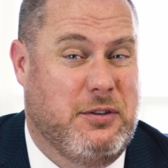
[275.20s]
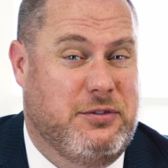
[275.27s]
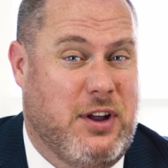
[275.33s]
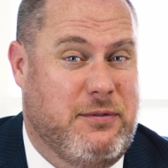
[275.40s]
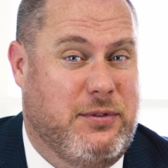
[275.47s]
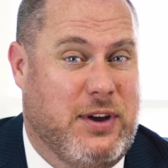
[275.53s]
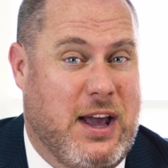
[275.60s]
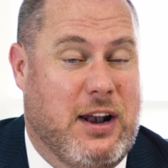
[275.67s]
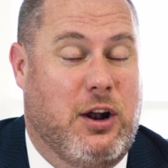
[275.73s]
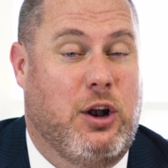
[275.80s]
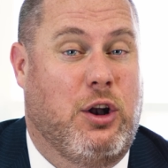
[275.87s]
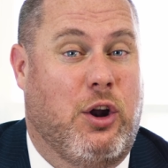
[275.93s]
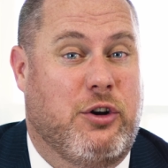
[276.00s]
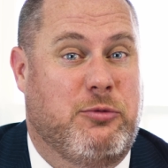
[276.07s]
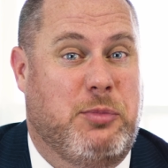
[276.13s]
Don't forget, a
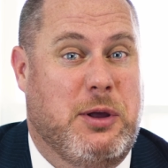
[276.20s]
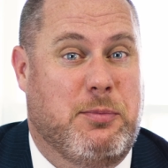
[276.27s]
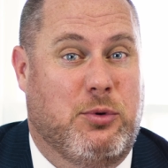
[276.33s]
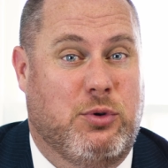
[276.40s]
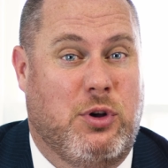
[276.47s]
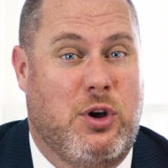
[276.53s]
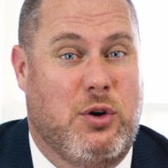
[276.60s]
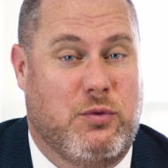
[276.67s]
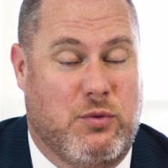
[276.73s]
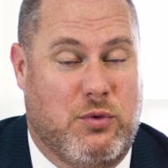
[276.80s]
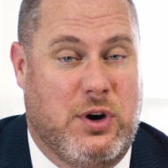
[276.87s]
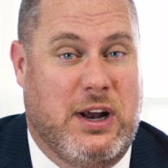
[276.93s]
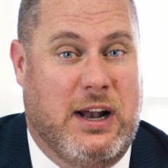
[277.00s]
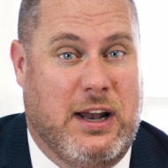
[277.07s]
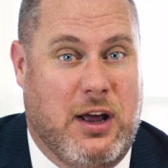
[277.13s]
lot of people
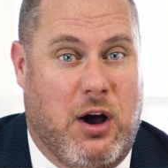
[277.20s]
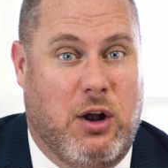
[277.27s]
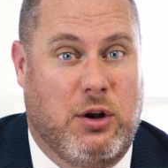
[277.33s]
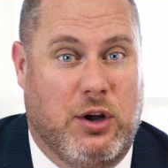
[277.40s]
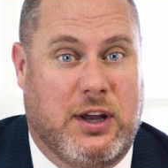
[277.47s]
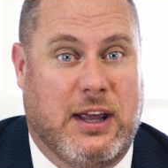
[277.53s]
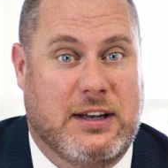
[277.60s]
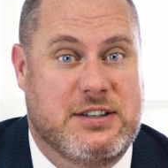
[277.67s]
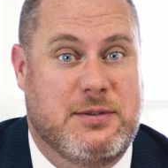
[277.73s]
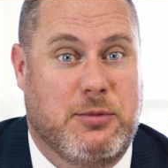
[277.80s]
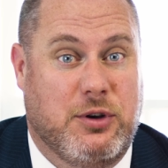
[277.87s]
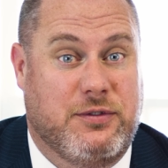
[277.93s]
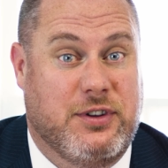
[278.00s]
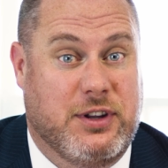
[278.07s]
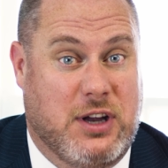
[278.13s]
really are looking to
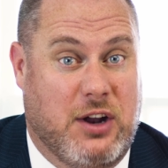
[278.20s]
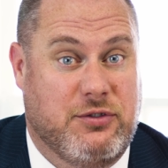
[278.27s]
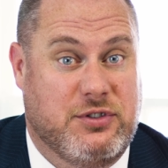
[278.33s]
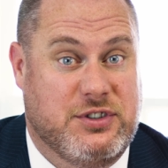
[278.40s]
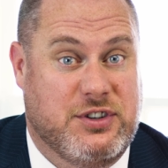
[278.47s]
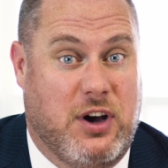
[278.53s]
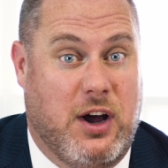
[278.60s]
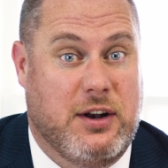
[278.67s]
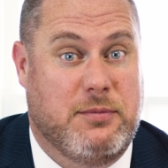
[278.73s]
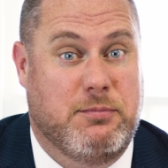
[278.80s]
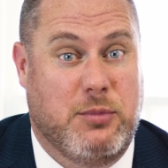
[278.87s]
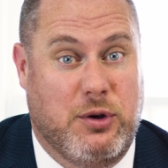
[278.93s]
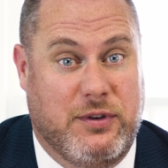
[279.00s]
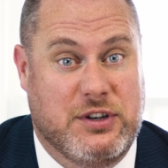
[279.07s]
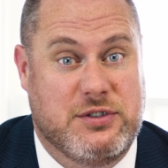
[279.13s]
move to the countryside,
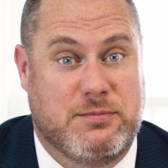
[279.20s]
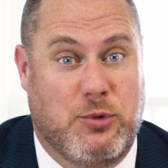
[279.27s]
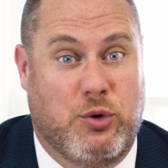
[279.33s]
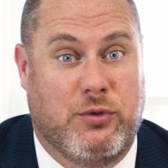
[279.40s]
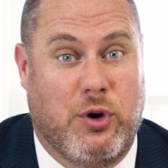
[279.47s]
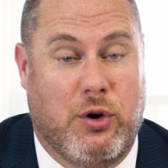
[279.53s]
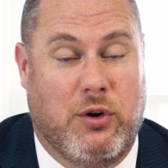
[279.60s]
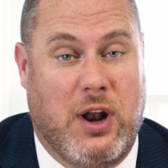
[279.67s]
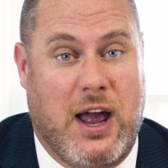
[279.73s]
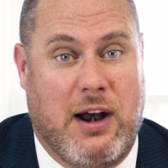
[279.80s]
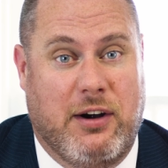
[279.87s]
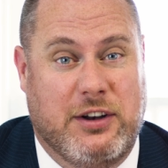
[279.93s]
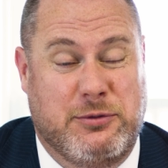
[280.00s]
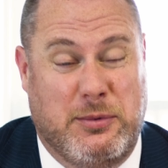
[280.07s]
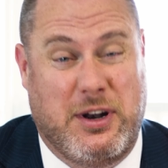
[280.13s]
moving to more rural
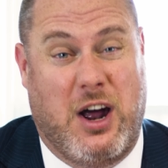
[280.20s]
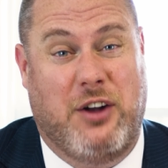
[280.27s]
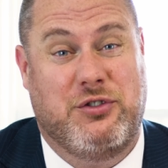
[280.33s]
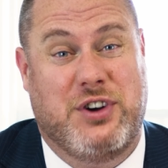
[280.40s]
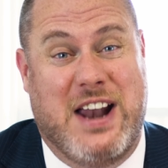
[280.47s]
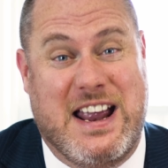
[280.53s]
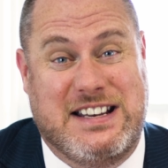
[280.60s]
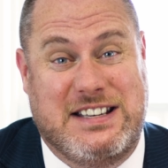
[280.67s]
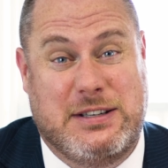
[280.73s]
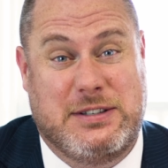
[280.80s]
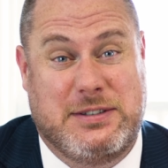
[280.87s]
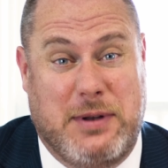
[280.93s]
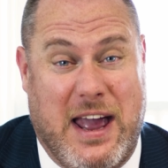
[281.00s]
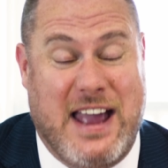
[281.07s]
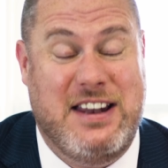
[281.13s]
areas. There's been
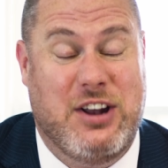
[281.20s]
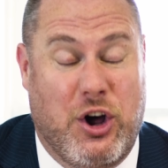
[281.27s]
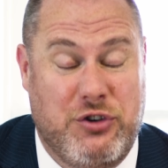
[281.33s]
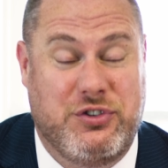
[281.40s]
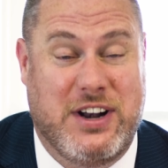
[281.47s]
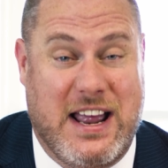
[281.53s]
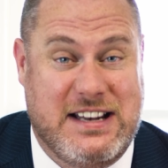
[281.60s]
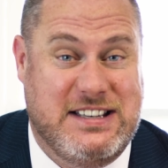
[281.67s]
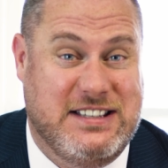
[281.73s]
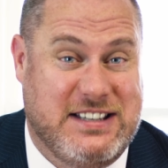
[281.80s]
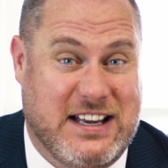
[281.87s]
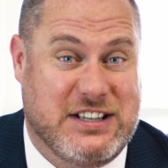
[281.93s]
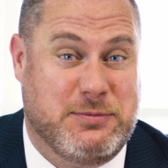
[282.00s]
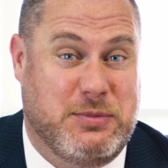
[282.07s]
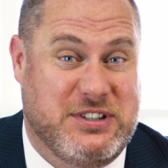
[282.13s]

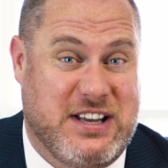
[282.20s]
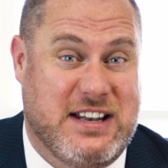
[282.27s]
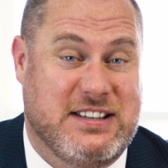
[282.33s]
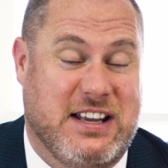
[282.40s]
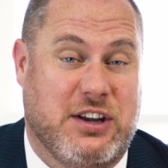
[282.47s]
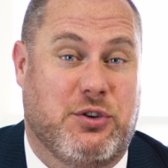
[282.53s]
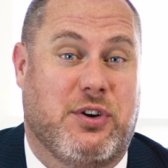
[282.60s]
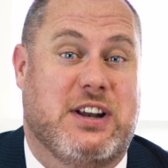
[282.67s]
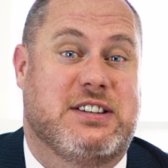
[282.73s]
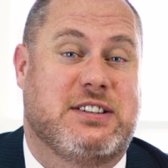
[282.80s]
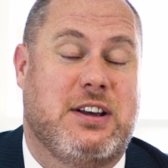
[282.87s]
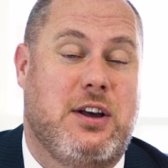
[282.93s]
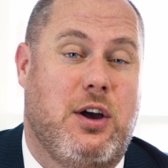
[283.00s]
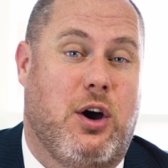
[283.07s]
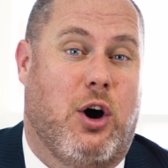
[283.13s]
186% increase
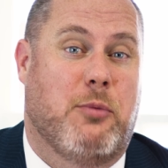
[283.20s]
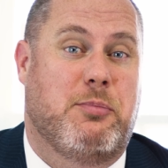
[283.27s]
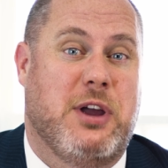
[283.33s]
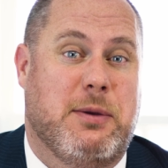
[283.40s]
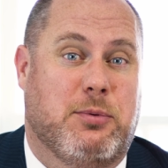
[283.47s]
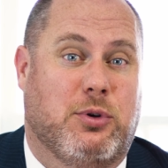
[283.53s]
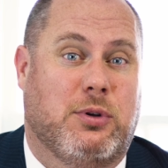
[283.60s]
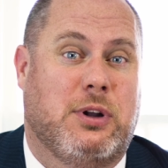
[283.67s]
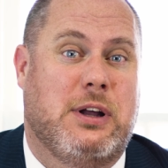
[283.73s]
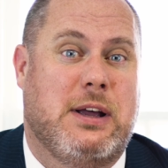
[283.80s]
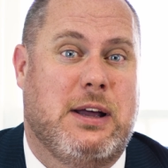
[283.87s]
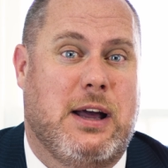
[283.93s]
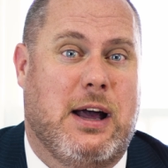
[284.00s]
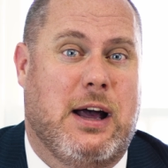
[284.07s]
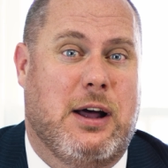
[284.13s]
on people
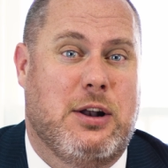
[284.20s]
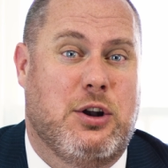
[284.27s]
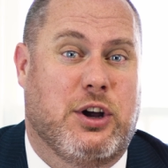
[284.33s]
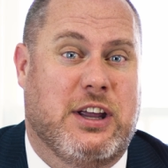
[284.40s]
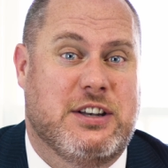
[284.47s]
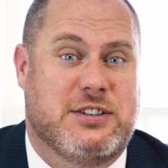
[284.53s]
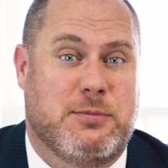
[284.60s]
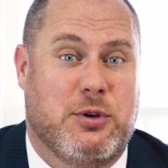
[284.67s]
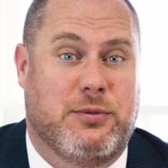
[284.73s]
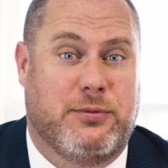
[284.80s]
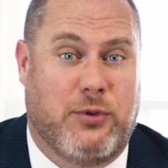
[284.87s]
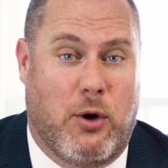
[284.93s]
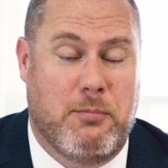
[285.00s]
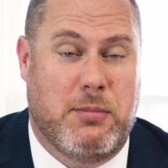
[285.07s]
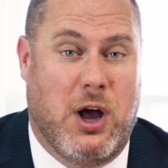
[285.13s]
looking to move
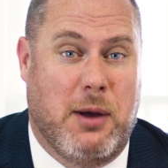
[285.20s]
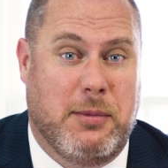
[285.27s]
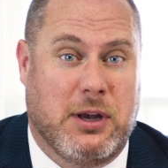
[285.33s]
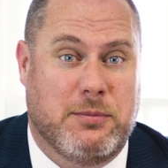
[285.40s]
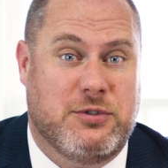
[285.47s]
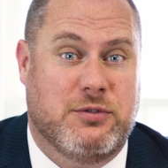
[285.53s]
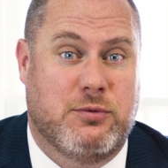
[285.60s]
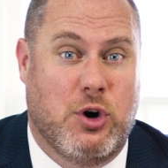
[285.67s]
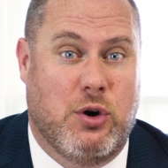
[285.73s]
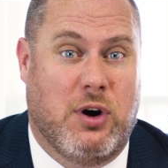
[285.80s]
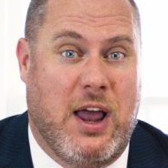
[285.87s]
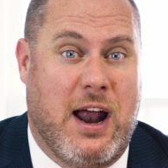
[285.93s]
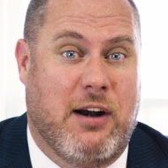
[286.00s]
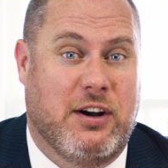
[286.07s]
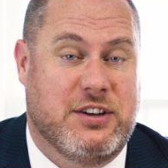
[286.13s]
from Birmingham to
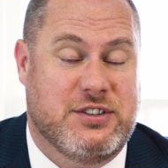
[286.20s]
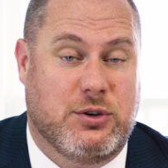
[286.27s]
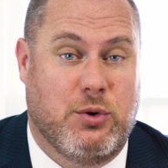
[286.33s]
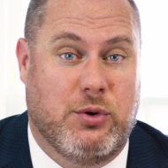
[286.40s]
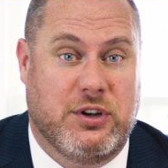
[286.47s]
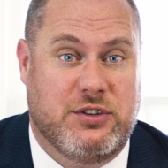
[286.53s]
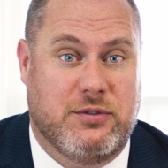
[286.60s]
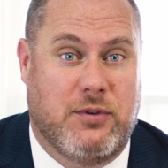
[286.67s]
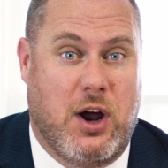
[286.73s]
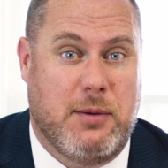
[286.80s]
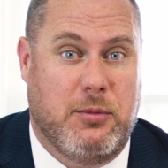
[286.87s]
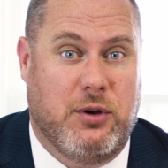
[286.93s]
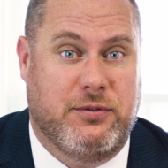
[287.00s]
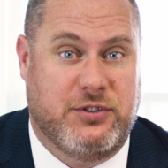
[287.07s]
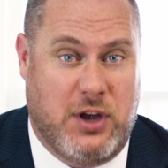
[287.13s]
rural areas, according to
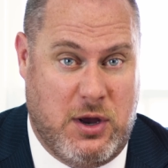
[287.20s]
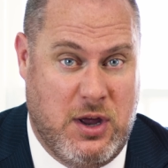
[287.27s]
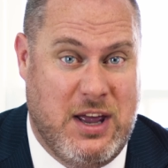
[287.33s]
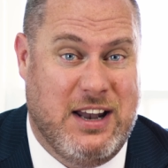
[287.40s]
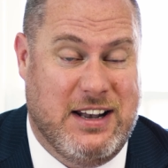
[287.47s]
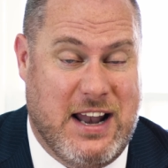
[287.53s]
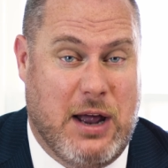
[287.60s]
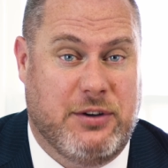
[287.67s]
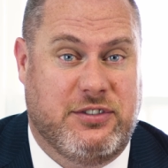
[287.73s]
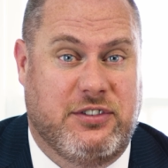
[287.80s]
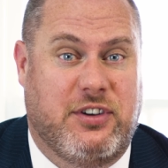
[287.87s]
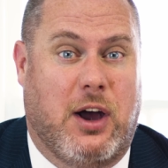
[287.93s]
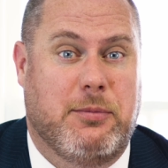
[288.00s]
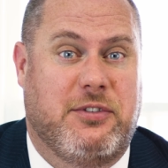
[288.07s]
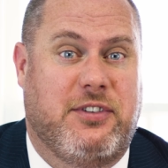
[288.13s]
Rightmove. So now's the
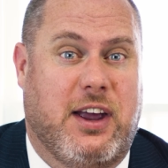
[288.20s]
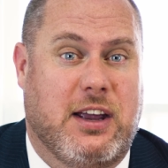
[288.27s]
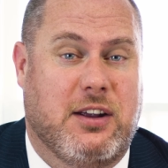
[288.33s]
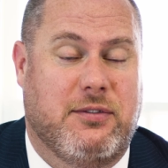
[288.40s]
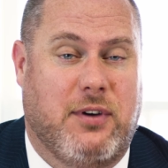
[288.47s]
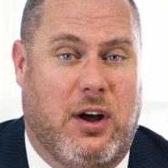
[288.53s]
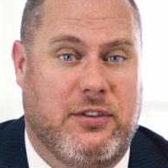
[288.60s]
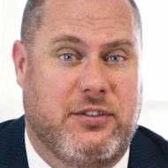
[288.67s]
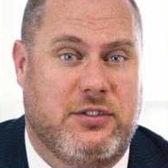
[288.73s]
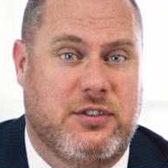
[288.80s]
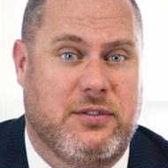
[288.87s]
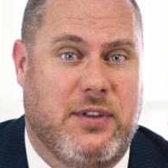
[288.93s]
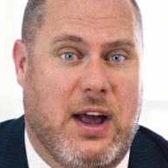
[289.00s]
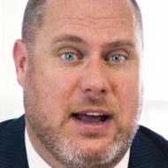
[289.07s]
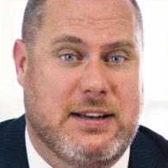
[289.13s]
time to take advantage
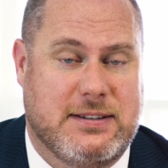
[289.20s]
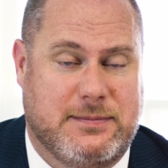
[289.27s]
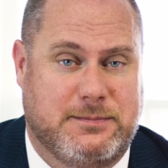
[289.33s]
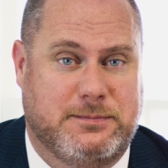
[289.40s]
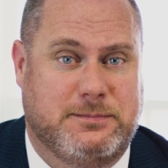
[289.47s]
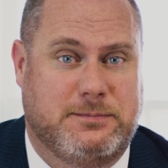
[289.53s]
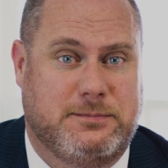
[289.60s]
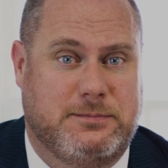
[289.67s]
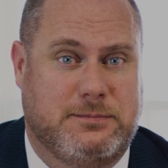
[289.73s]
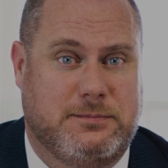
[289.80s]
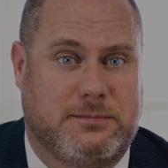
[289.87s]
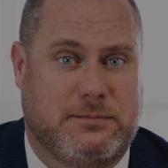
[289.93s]
of that.